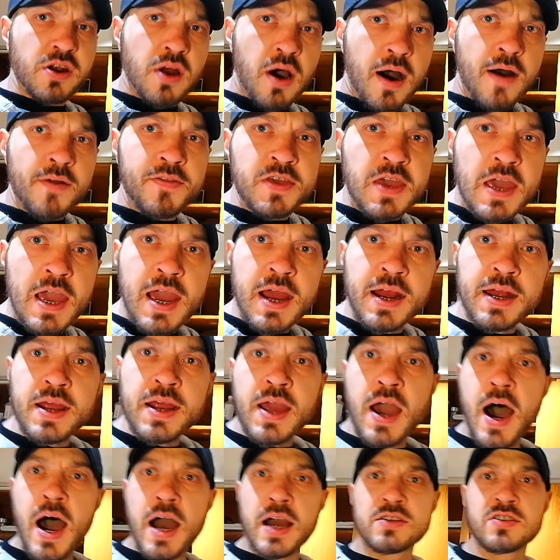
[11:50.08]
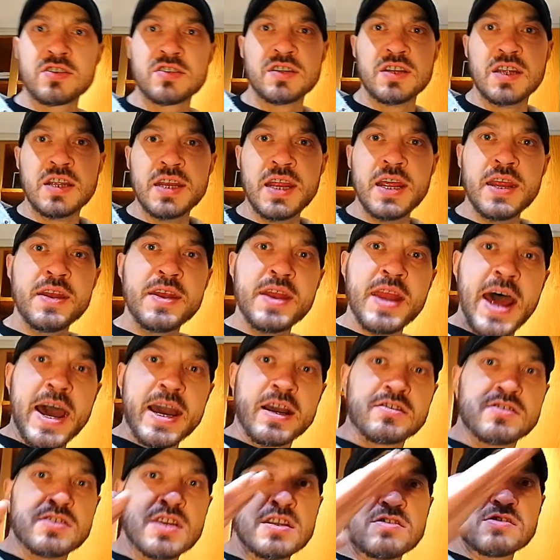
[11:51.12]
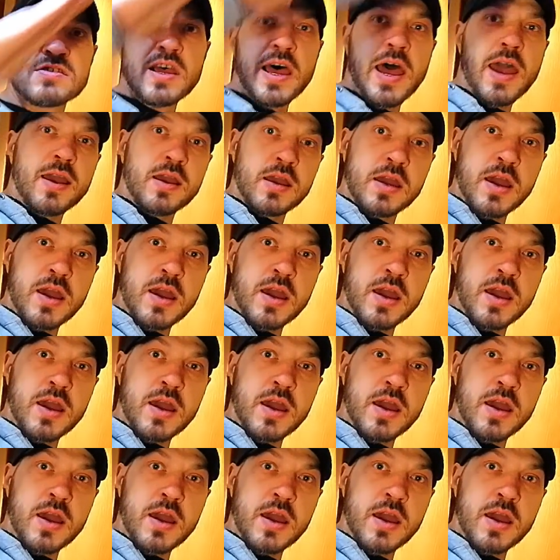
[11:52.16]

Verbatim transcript: on the antioxidant index, it's like